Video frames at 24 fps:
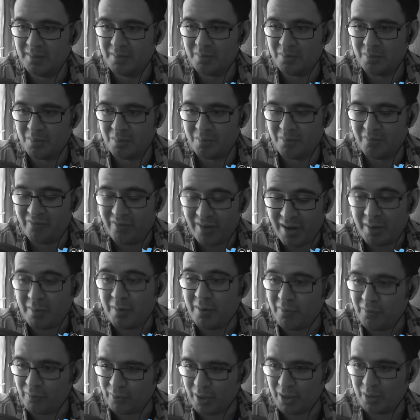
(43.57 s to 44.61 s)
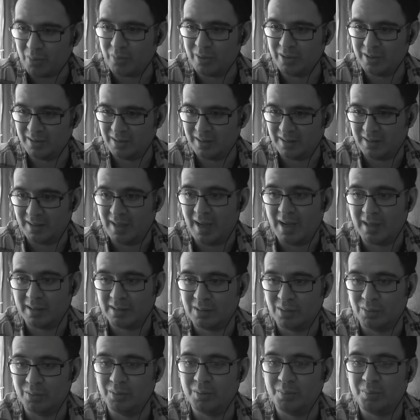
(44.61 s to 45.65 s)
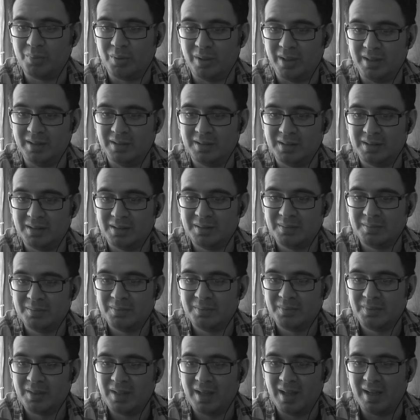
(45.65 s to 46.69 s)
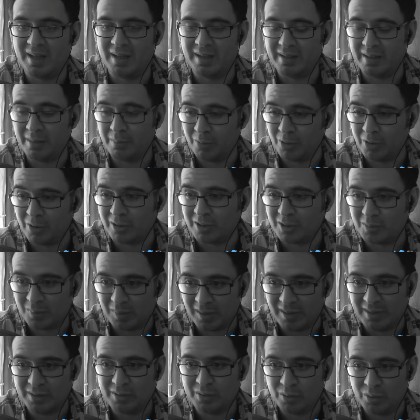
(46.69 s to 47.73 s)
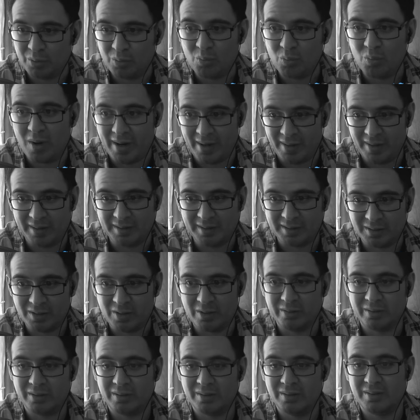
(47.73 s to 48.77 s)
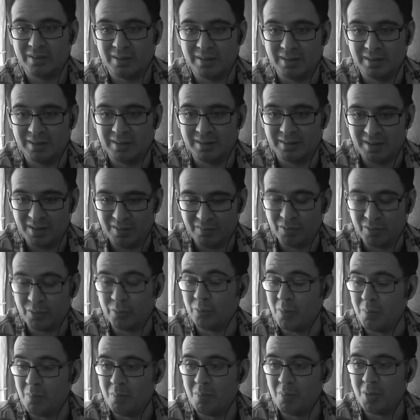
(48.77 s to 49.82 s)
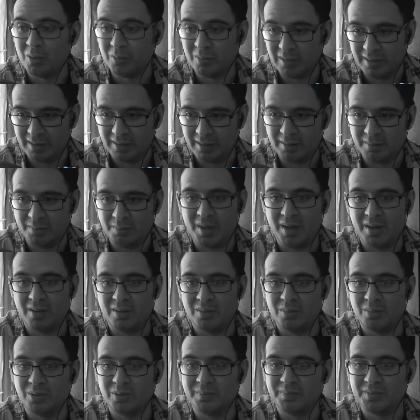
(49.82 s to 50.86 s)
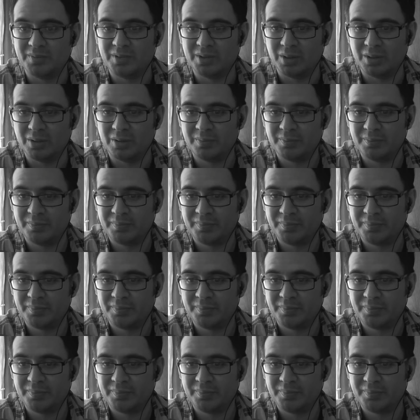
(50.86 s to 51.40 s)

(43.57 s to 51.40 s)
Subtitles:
very frequent attacks on the press. And I'm going to explain to you why that's not even remotely comparable. So